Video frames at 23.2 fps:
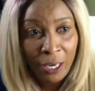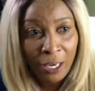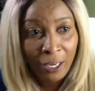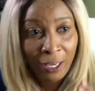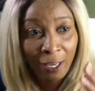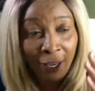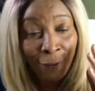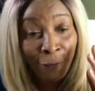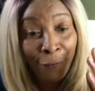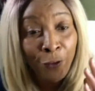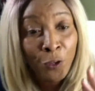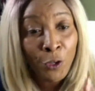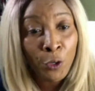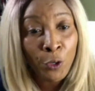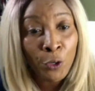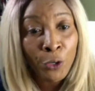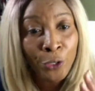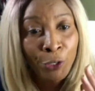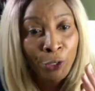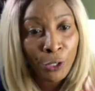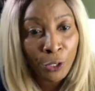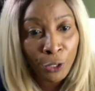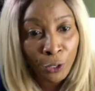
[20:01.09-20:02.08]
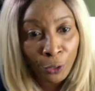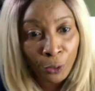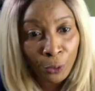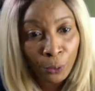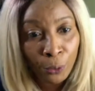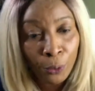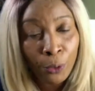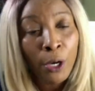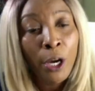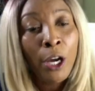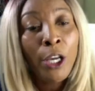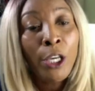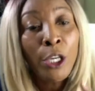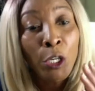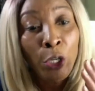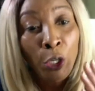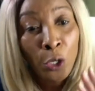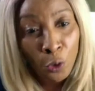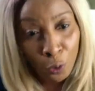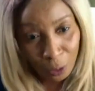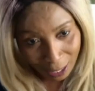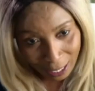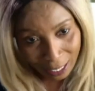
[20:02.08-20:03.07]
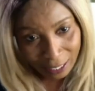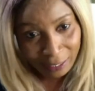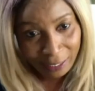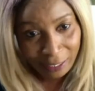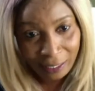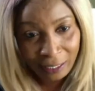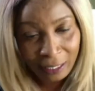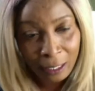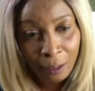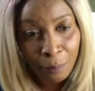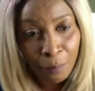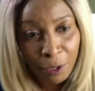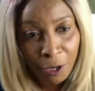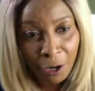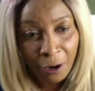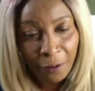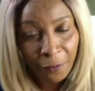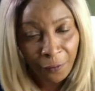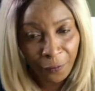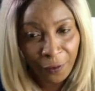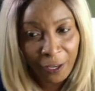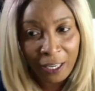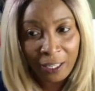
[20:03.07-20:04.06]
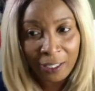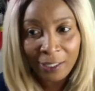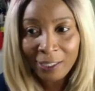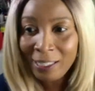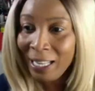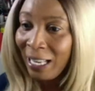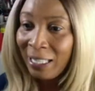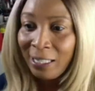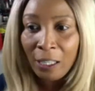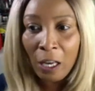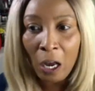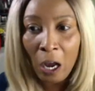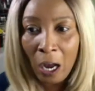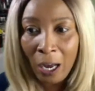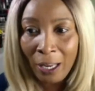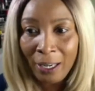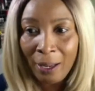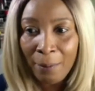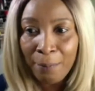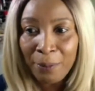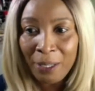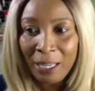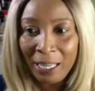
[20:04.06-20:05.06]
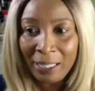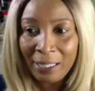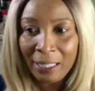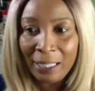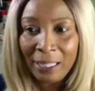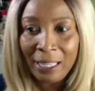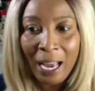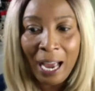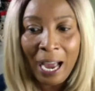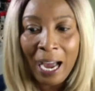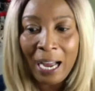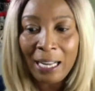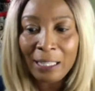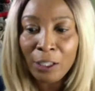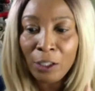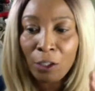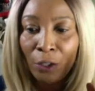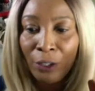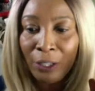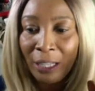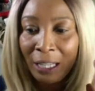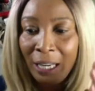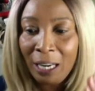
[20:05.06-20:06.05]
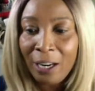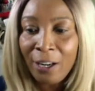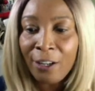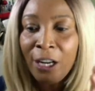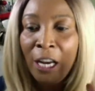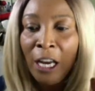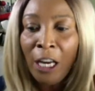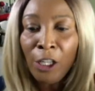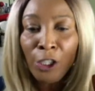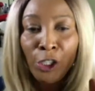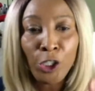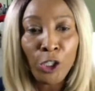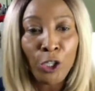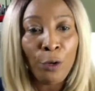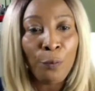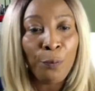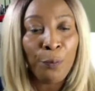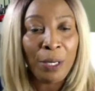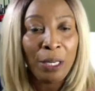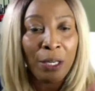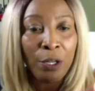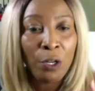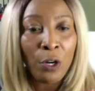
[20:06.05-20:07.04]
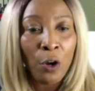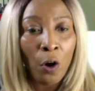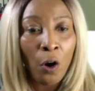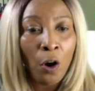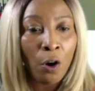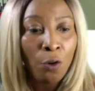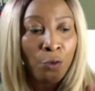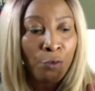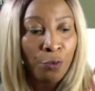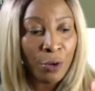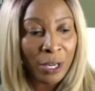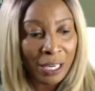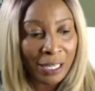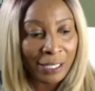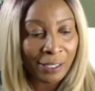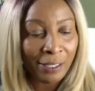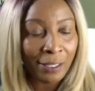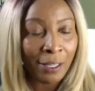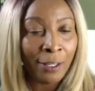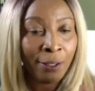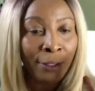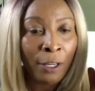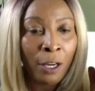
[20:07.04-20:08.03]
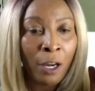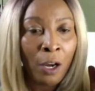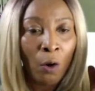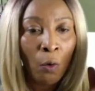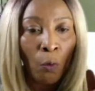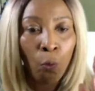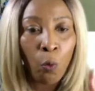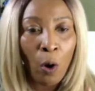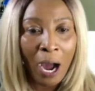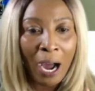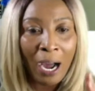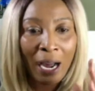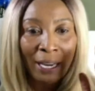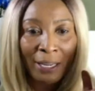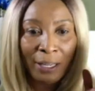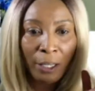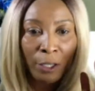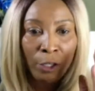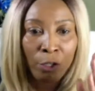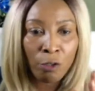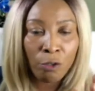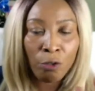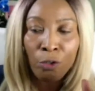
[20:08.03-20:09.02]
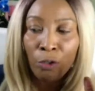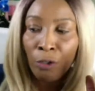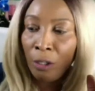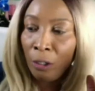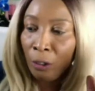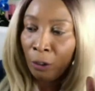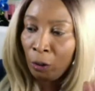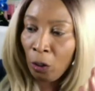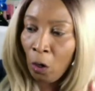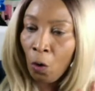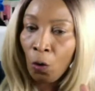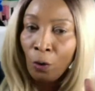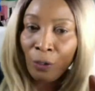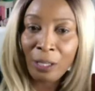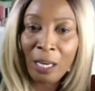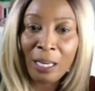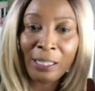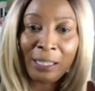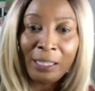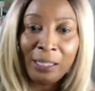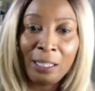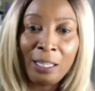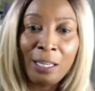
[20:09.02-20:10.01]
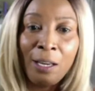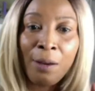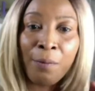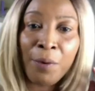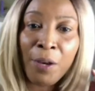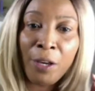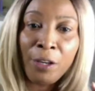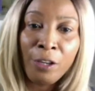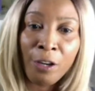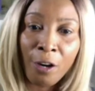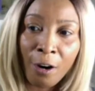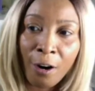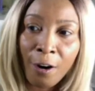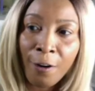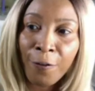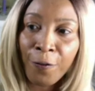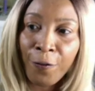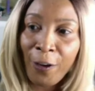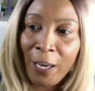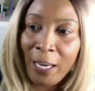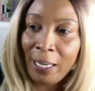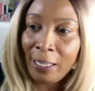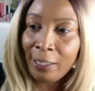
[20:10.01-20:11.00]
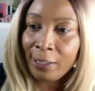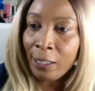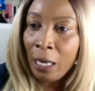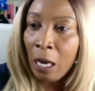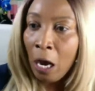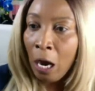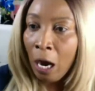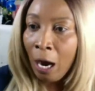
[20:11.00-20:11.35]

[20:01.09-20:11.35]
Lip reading: If you do, you can steam your face. That's all I'm getting at. So there should be no reason why you don't steam your face.